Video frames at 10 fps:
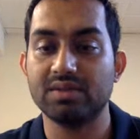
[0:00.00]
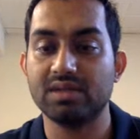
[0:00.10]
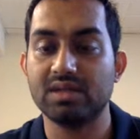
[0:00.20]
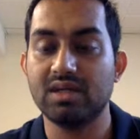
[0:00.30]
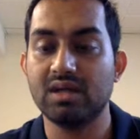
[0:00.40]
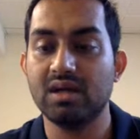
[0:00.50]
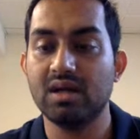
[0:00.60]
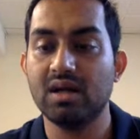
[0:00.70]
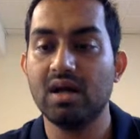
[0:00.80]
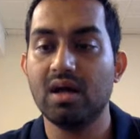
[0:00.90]
And here
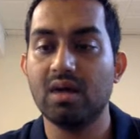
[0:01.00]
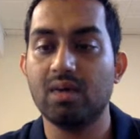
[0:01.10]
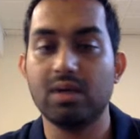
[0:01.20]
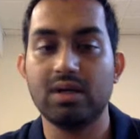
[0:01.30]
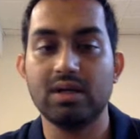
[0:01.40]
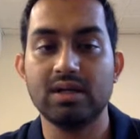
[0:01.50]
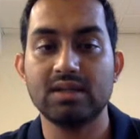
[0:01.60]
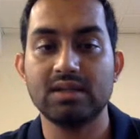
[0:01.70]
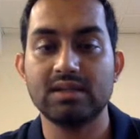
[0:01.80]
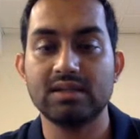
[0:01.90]
what it does
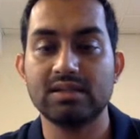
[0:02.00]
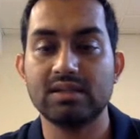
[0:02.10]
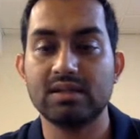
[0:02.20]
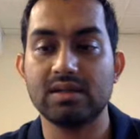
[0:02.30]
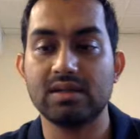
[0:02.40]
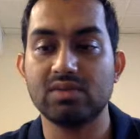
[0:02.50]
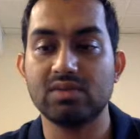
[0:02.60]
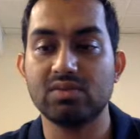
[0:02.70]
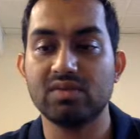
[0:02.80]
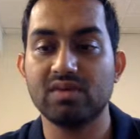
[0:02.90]
is, as you
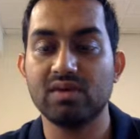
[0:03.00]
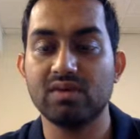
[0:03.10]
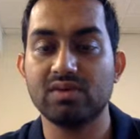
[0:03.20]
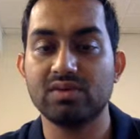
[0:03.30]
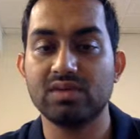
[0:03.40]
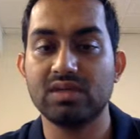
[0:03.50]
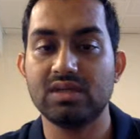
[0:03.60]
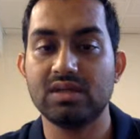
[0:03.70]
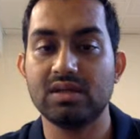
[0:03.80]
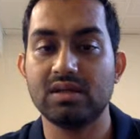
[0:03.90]
move along, you see the